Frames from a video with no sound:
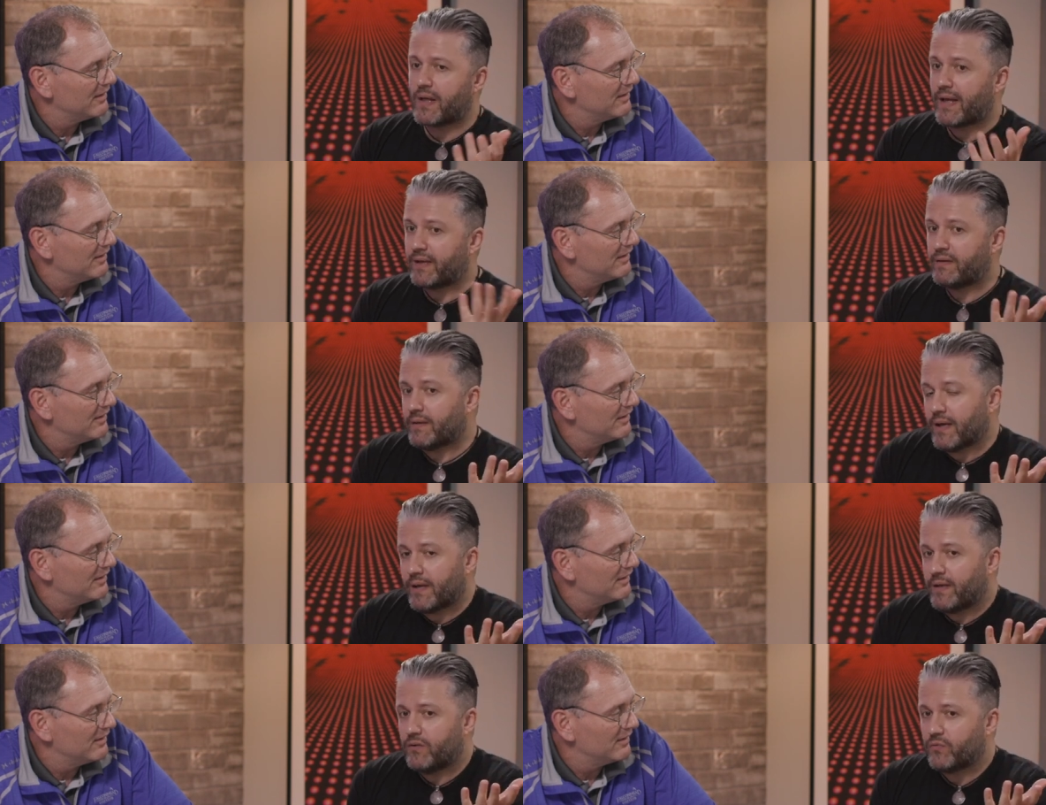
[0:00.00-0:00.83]
Speaker 1: I can I
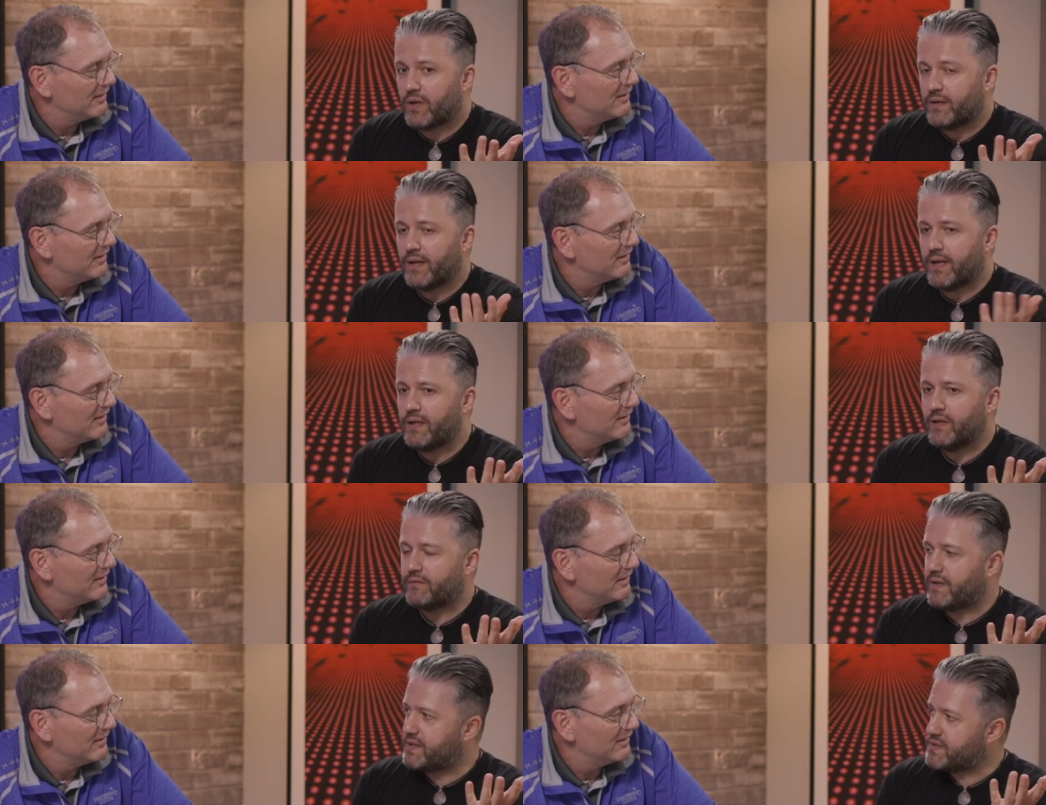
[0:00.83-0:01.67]
can run any
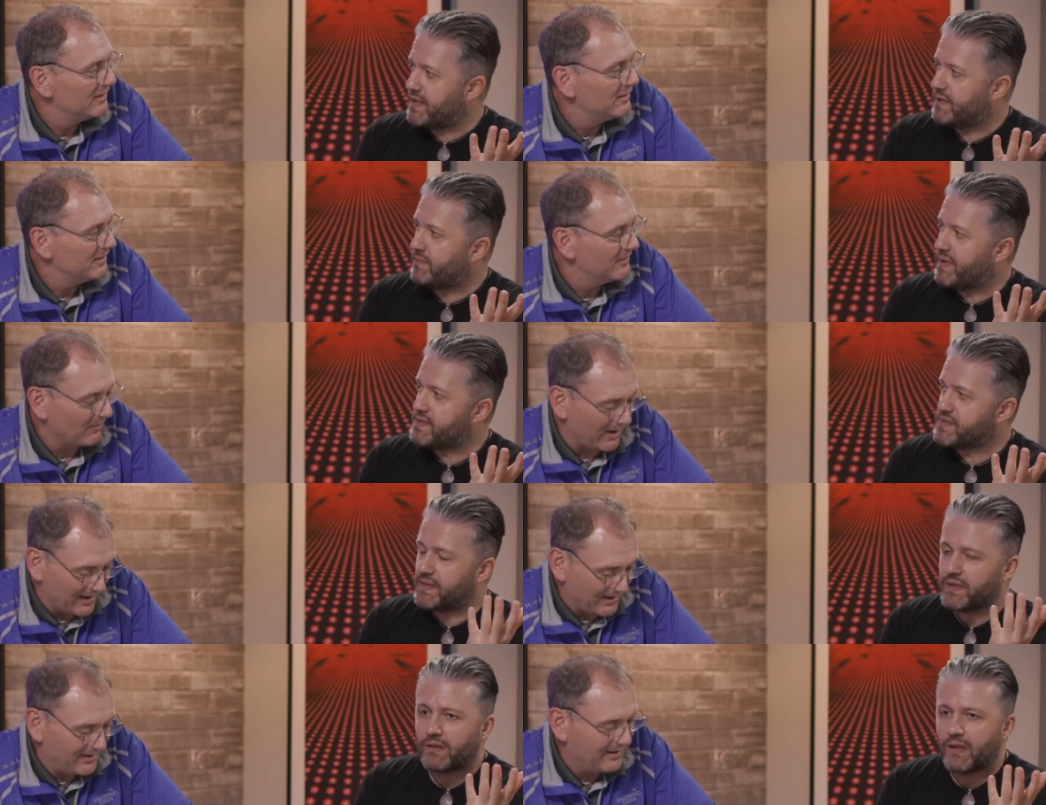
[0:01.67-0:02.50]
of these databases right.
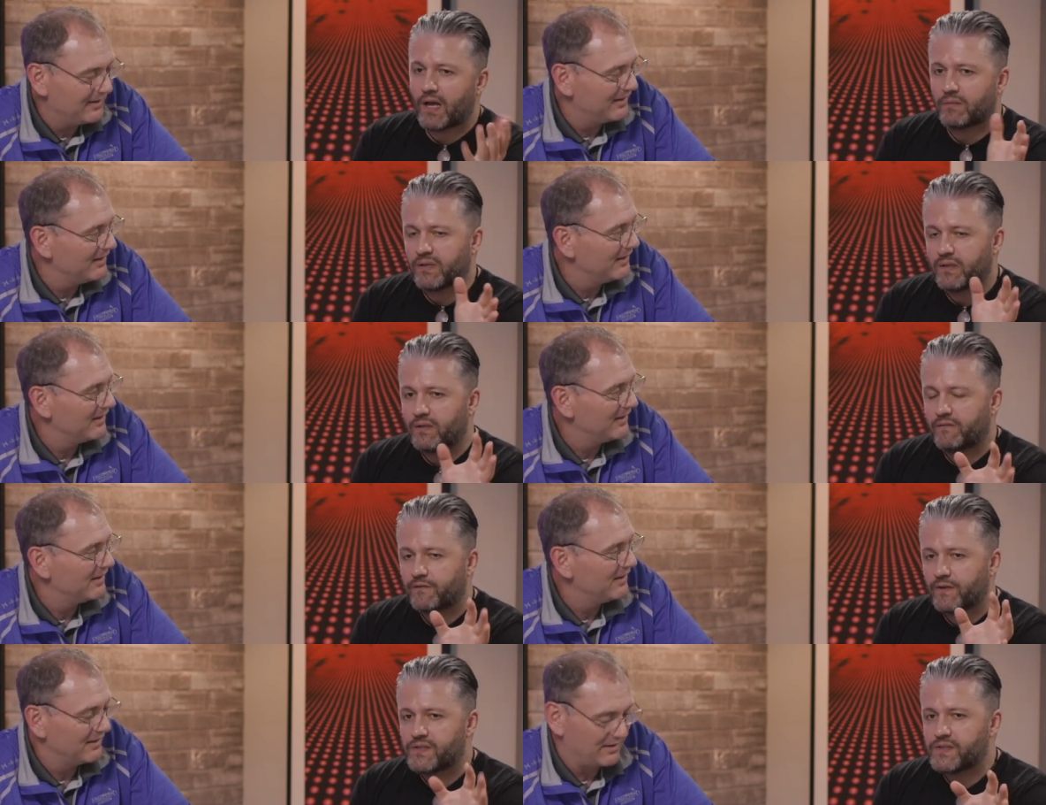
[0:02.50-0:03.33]
in the cloud. But the
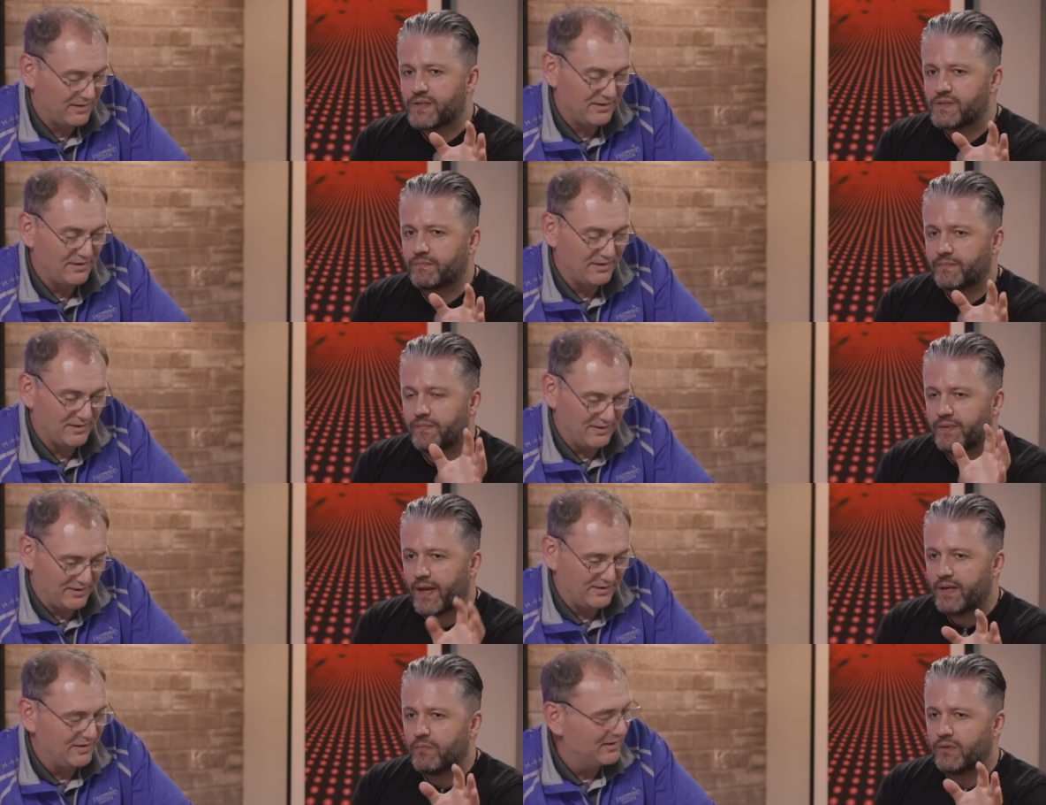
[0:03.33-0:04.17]
difference is
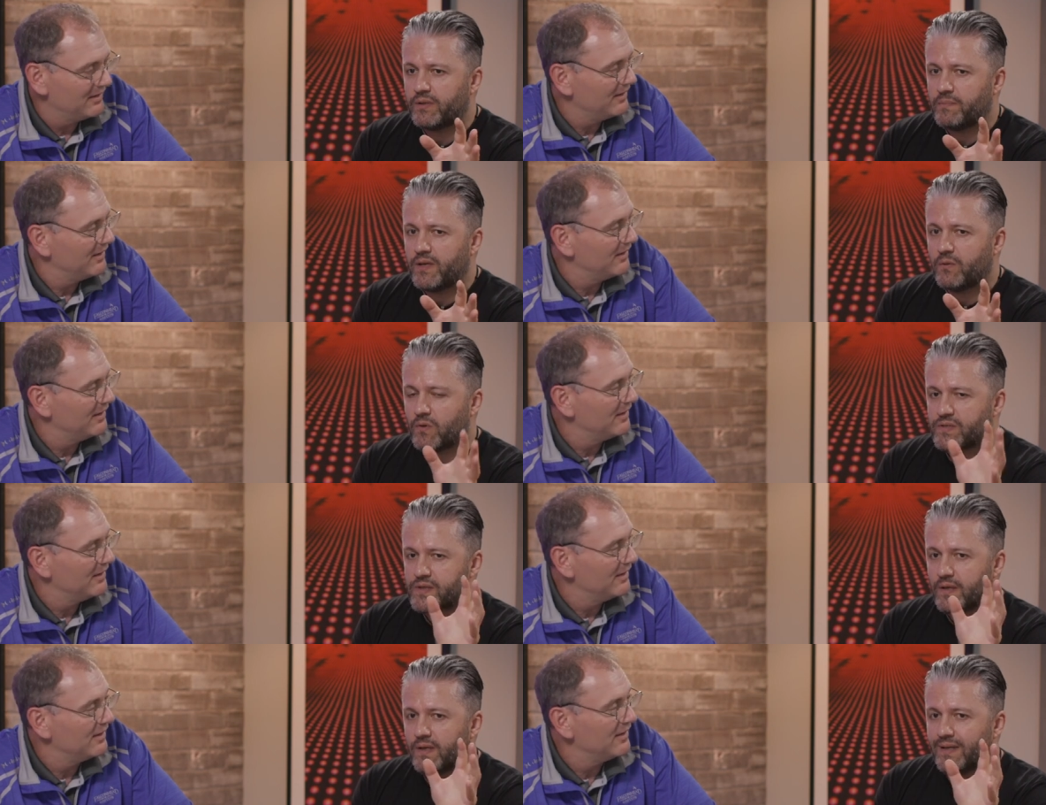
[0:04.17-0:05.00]
DynamoDB was
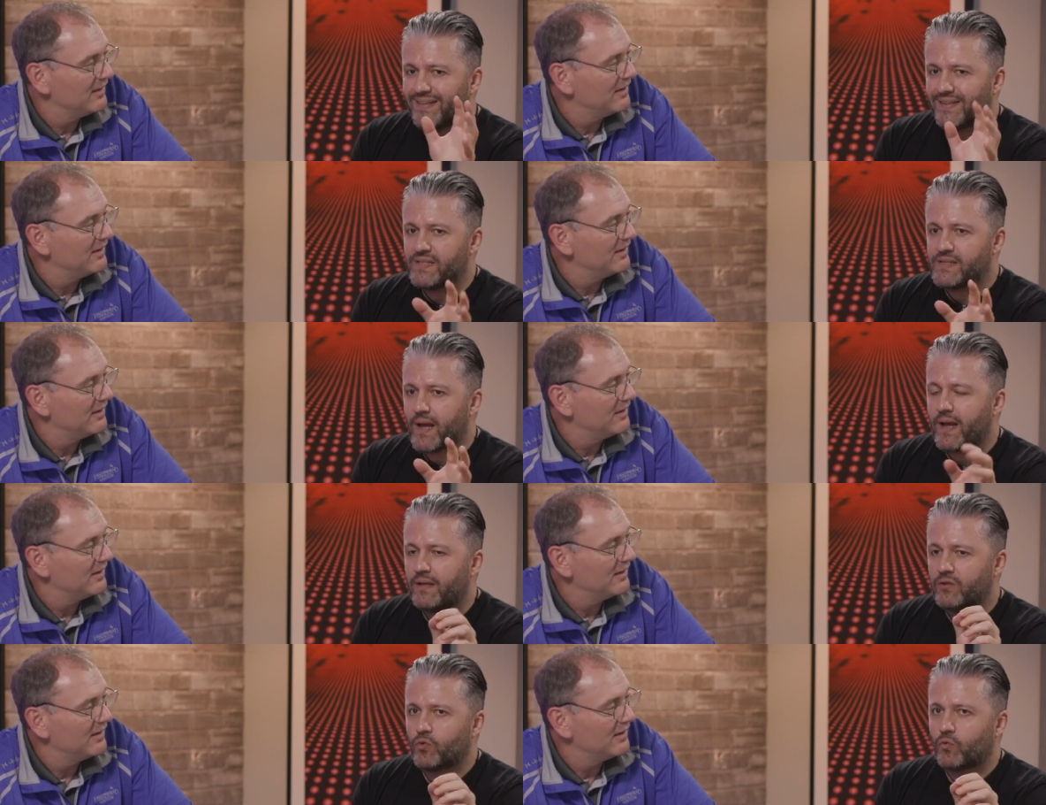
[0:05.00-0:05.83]

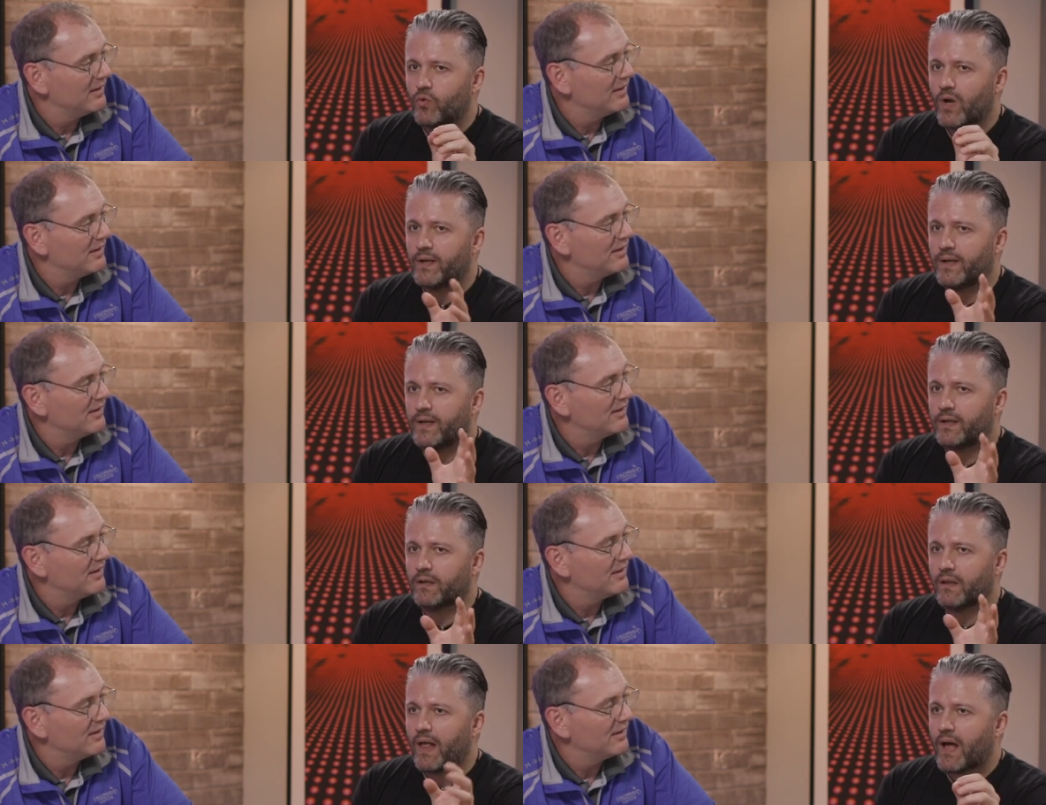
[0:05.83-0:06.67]
designed to run in a
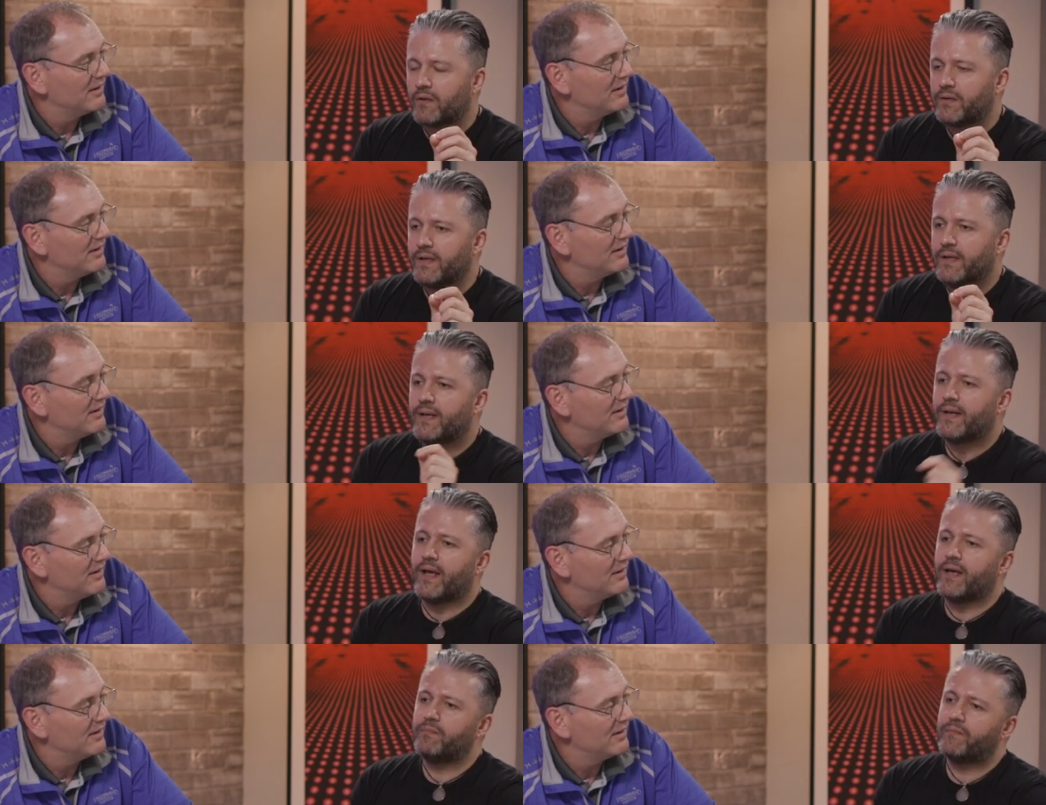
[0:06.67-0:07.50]
cloud
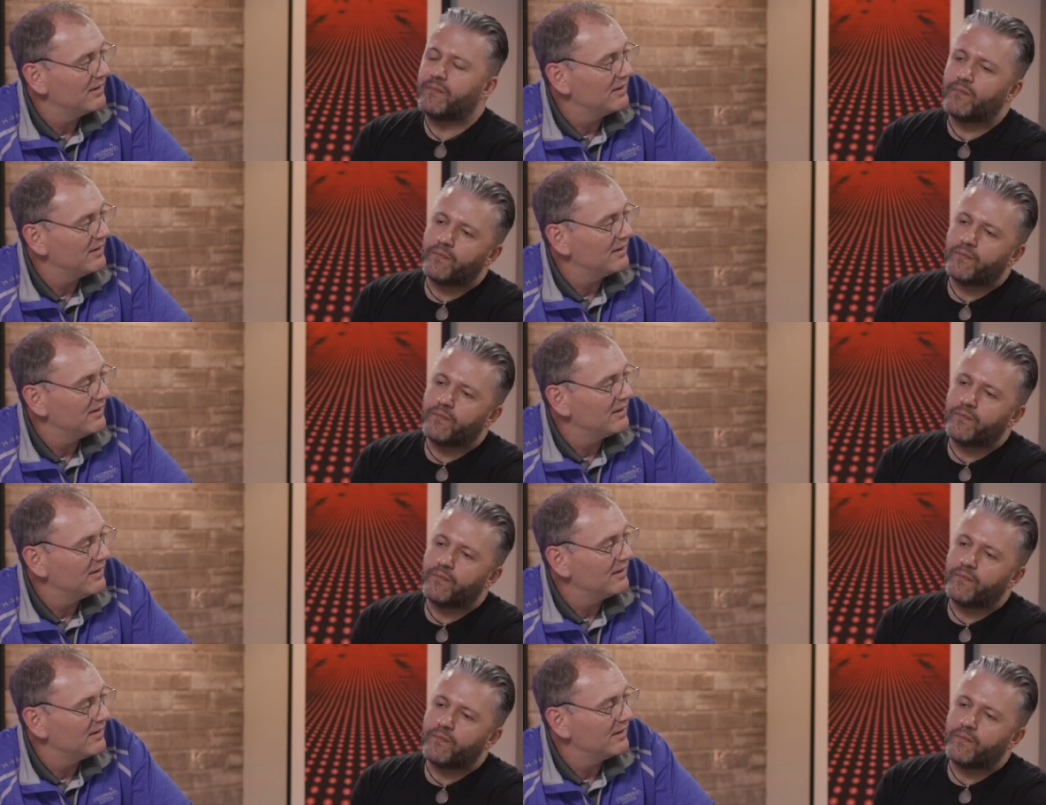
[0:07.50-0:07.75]
and